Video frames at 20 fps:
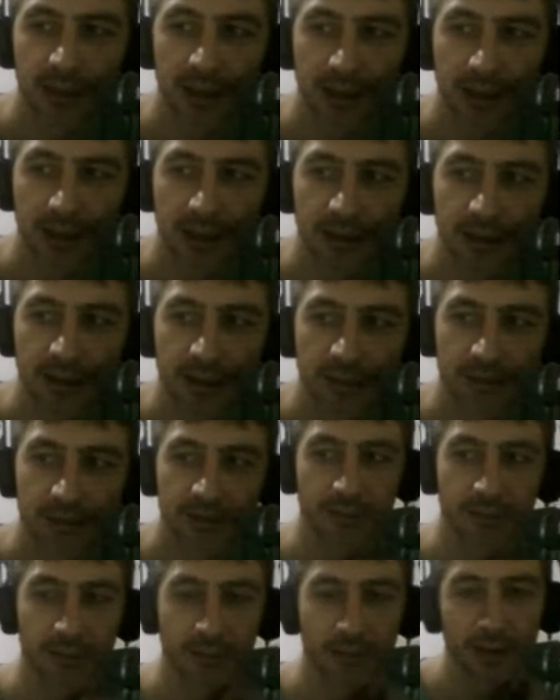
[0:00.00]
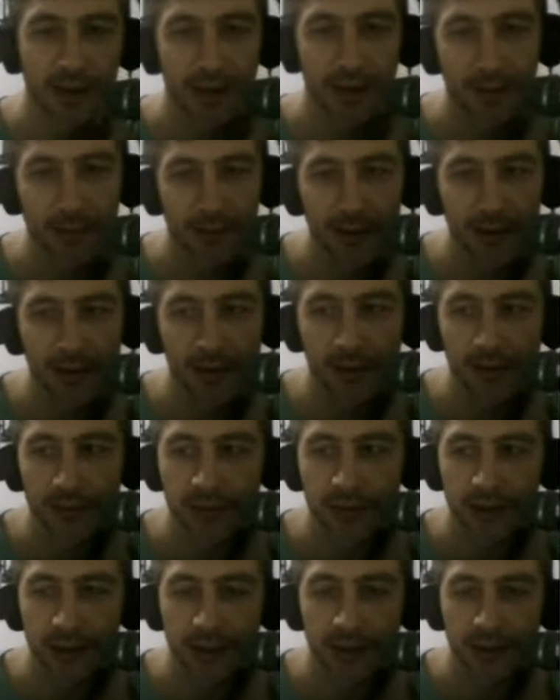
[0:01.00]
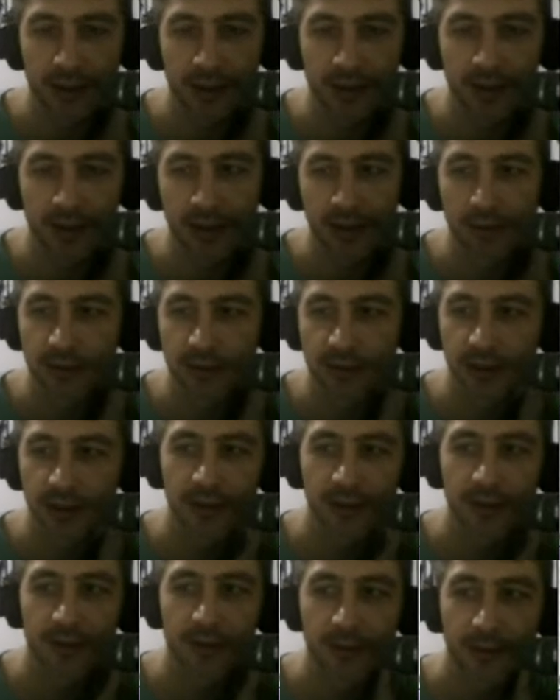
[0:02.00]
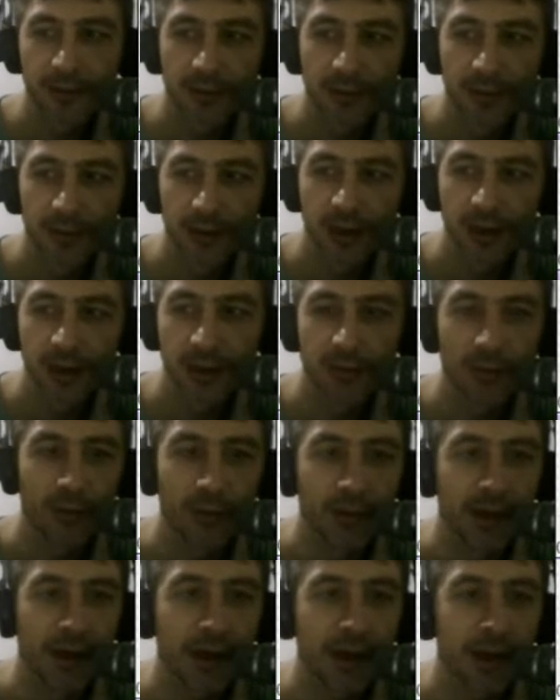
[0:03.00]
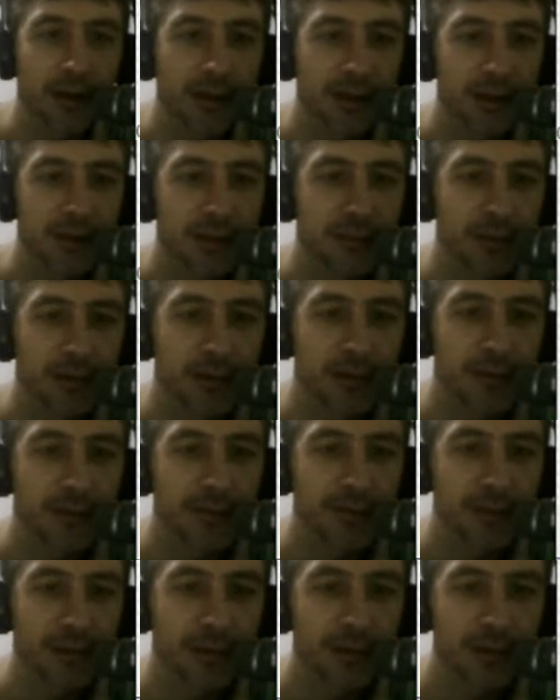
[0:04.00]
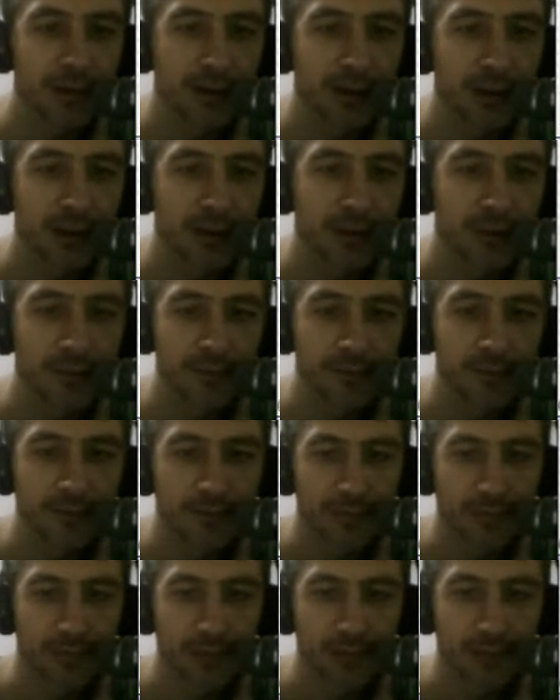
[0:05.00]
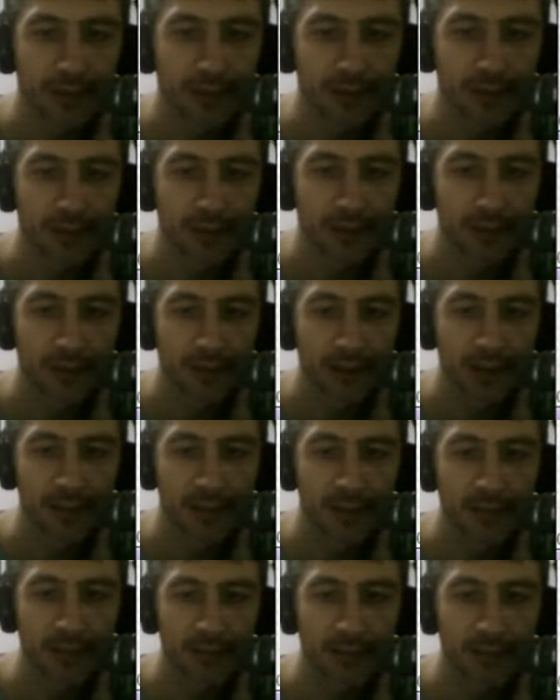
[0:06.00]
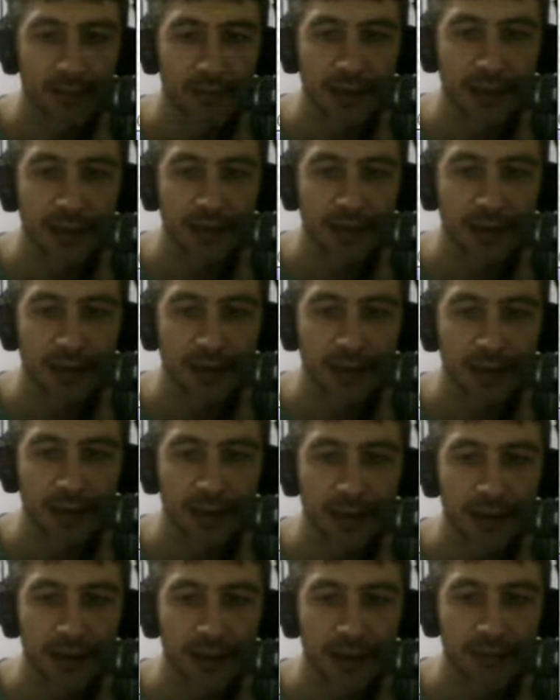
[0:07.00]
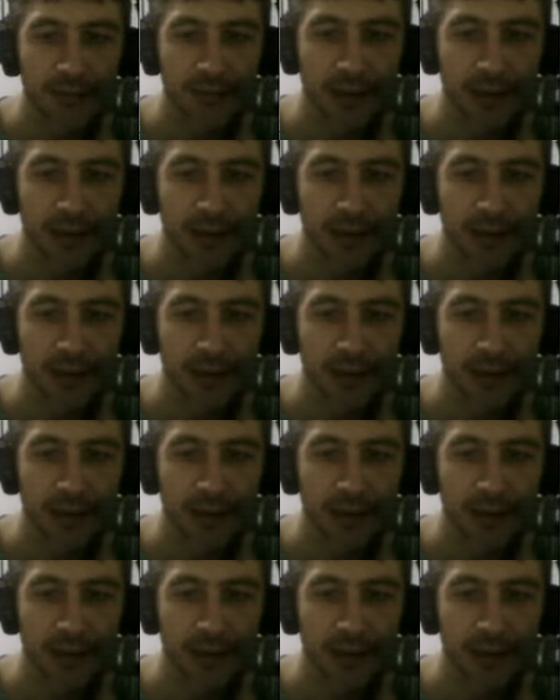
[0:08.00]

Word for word: like he's on some Hapkido shit, Aikido shit. I'm gonna lock this motherfucker. I, I'm gonna drag the goddamn